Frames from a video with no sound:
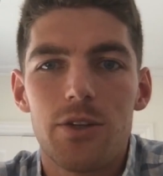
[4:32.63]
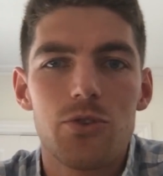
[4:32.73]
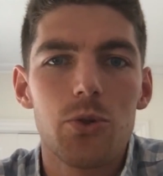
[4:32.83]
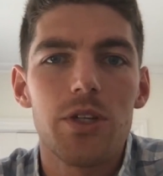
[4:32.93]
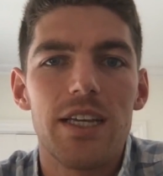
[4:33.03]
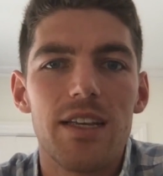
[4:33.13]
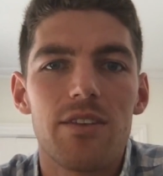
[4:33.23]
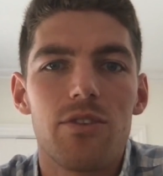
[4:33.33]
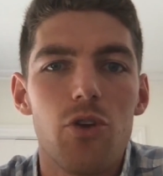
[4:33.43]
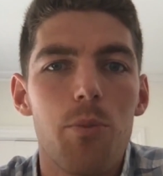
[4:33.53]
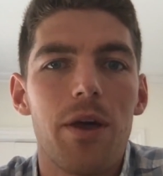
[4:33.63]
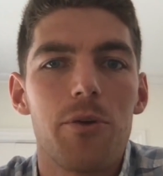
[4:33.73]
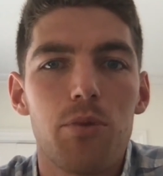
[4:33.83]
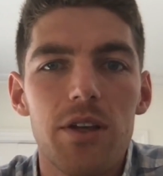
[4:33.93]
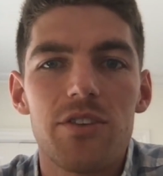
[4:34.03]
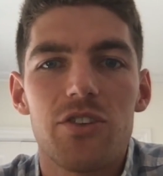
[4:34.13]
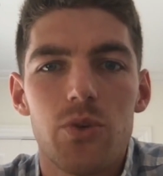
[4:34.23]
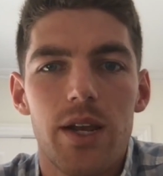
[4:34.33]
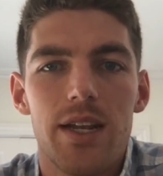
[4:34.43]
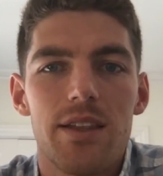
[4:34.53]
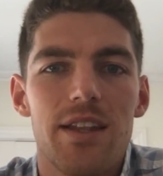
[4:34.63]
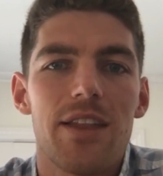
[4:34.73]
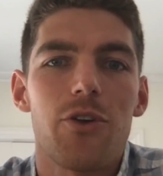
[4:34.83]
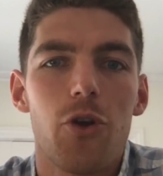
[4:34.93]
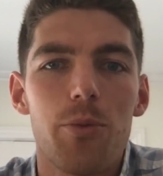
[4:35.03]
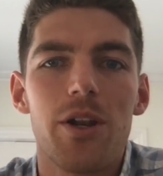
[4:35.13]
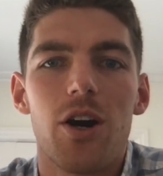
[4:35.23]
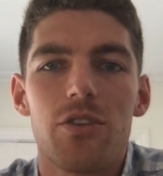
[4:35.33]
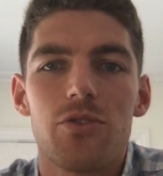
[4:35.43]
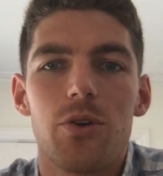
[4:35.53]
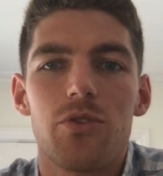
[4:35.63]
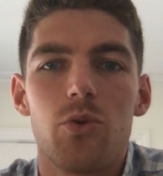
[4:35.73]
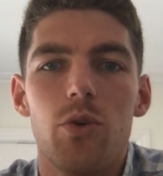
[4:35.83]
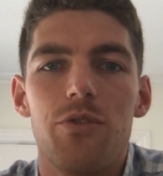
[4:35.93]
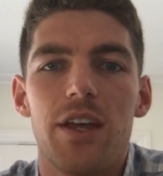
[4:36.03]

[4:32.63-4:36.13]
There truly is no better place to train than at the Herman Ostrow School of